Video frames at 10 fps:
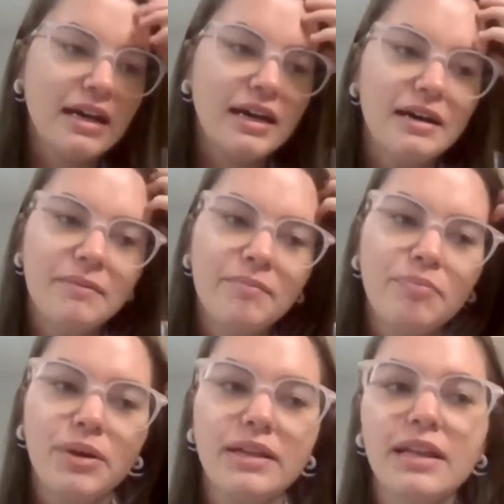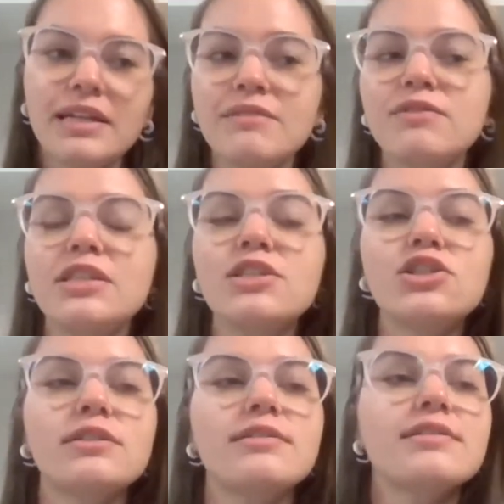But lots of
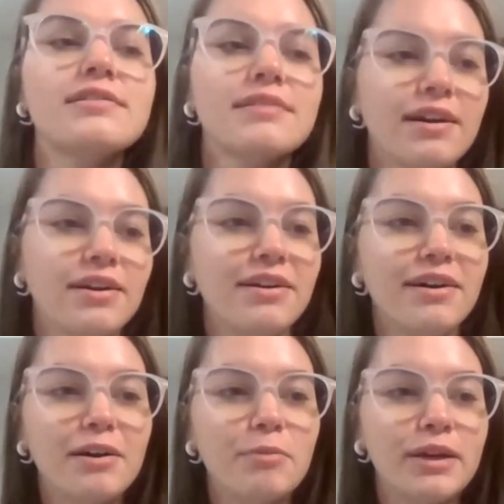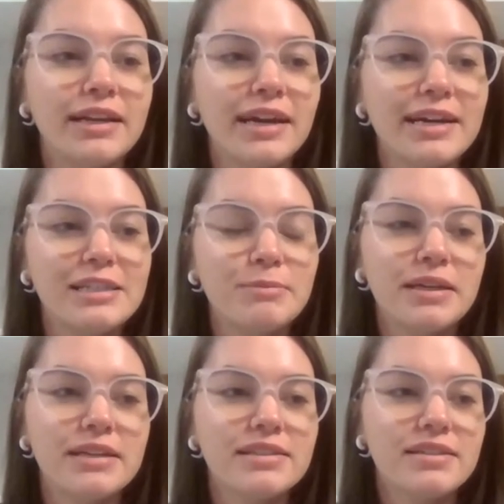t-shirts are pretty nice,
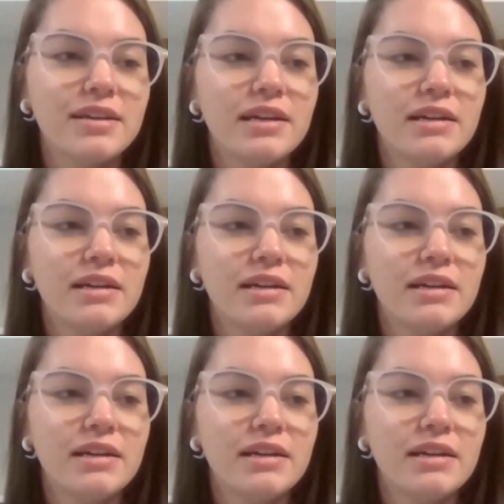because